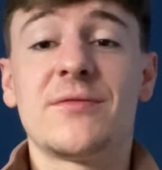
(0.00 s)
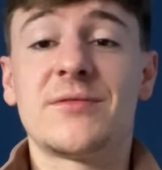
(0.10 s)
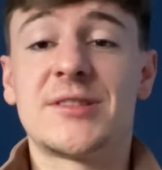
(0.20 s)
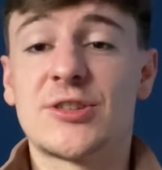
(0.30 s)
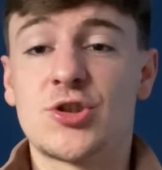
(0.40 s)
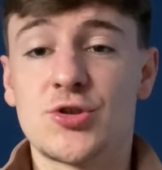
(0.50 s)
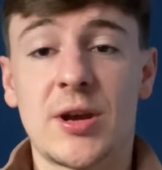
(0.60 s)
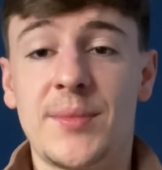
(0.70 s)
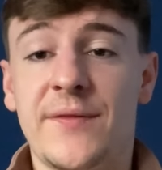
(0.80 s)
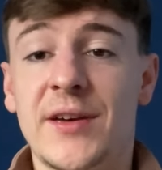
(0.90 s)

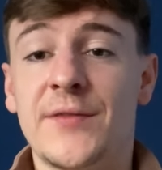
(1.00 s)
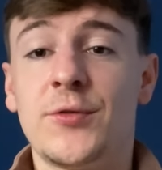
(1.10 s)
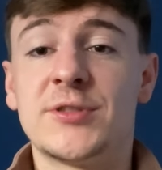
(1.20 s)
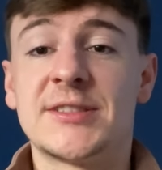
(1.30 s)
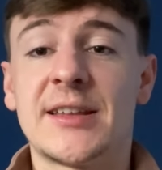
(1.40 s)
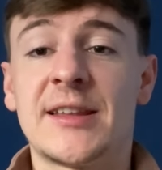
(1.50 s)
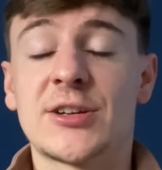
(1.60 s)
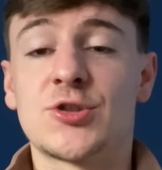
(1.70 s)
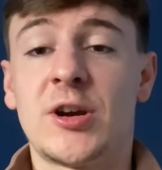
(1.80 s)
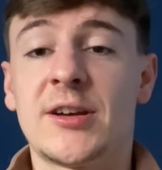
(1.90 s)
extremely fearful to take the
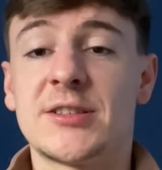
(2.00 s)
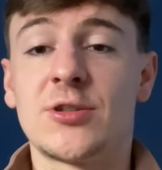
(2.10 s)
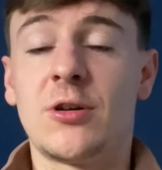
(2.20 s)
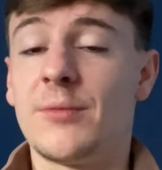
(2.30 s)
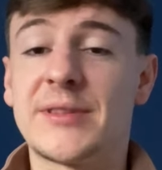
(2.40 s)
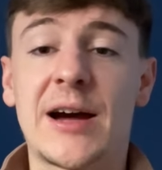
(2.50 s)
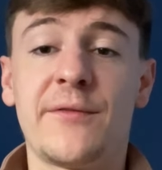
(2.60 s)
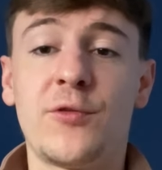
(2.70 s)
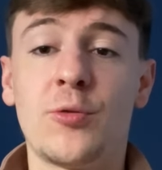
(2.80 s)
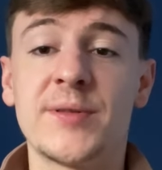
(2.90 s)
next trade because oh, I'm down
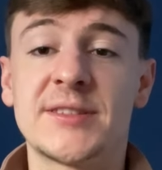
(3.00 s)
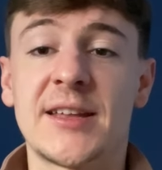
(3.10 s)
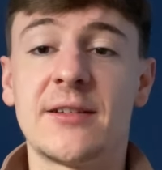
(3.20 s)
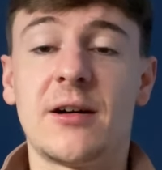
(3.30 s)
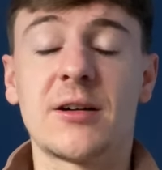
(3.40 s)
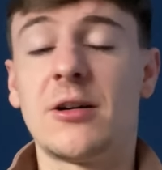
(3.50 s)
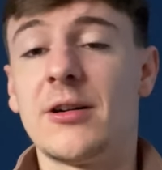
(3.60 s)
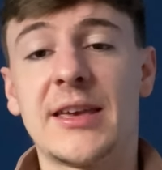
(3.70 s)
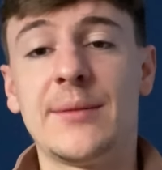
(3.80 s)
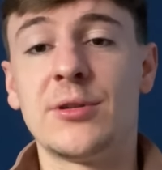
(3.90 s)
four percent. I
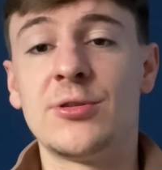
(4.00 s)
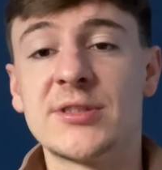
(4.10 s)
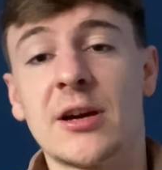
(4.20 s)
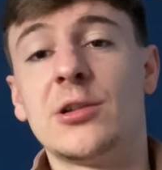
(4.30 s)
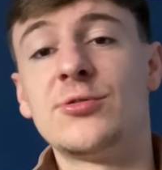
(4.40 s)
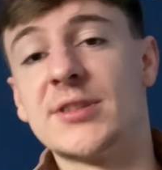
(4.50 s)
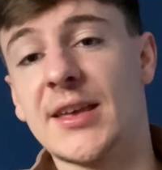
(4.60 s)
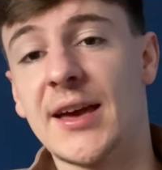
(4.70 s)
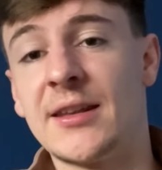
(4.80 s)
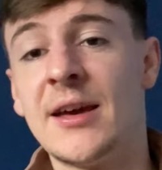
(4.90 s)
can't keep losing. I lose
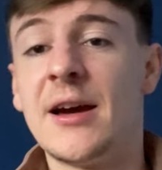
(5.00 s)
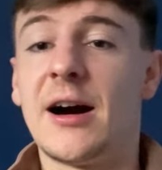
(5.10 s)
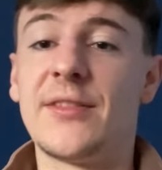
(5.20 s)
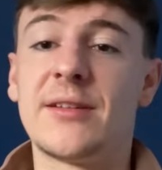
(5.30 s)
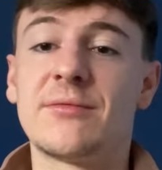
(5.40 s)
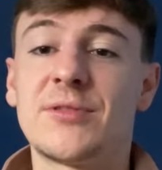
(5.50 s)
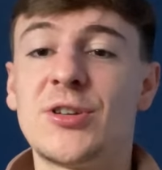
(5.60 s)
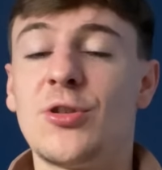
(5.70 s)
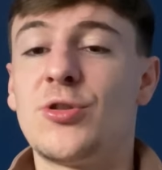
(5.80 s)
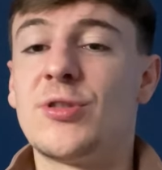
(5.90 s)
again, and then you
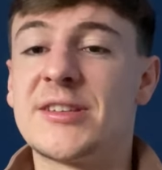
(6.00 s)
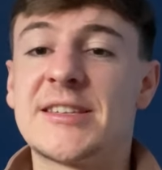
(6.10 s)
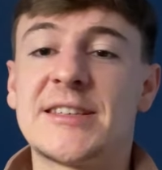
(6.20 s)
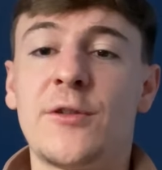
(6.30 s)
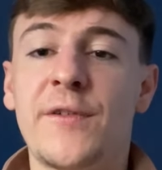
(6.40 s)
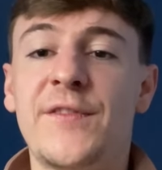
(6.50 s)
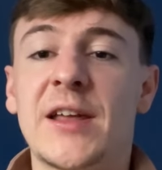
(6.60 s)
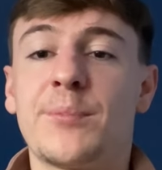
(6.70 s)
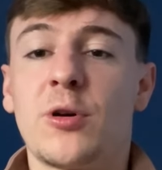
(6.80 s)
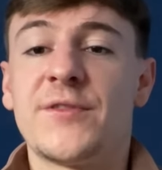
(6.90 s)
know you, it's a self
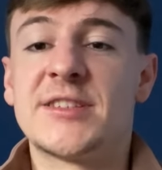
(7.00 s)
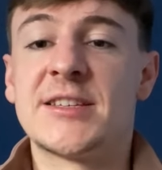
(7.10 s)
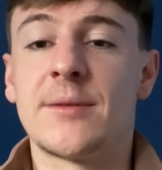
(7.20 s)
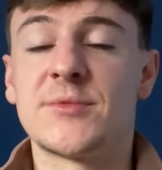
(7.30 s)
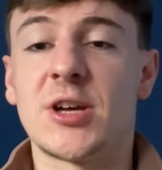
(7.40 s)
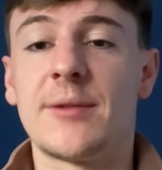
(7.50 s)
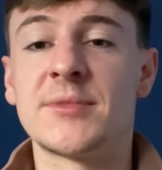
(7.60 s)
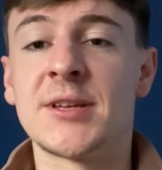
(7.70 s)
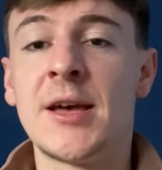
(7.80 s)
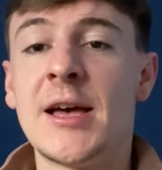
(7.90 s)
fulfilling prophecy
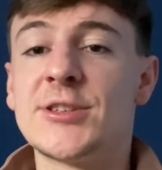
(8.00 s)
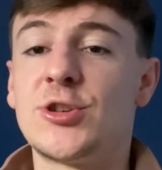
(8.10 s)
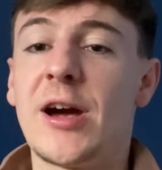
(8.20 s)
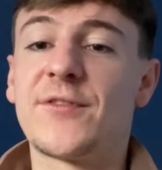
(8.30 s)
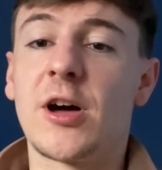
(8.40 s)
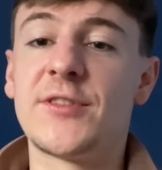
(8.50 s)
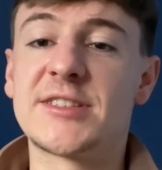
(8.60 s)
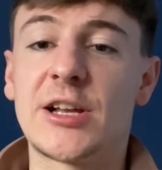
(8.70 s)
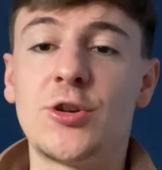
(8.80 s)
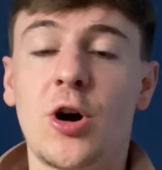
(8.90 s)
sometimes. So you have to
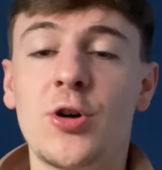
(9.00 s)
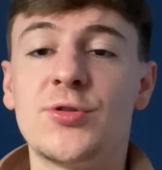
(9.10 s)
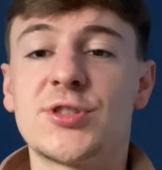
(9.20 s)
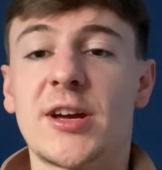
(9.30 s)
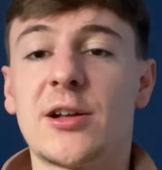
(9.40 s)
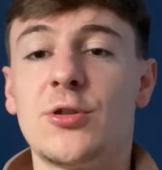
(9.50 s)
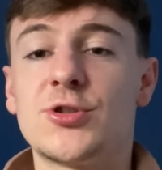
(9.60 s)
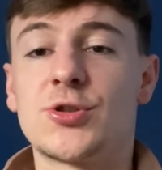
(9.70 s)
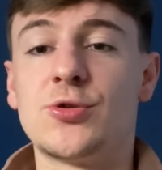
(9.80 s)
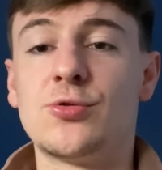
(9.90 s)
understand your own
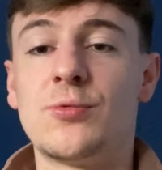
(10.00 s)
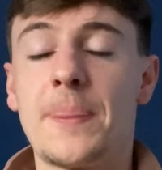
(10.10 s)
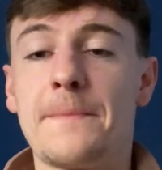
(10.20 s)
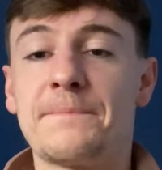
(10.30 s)
psychological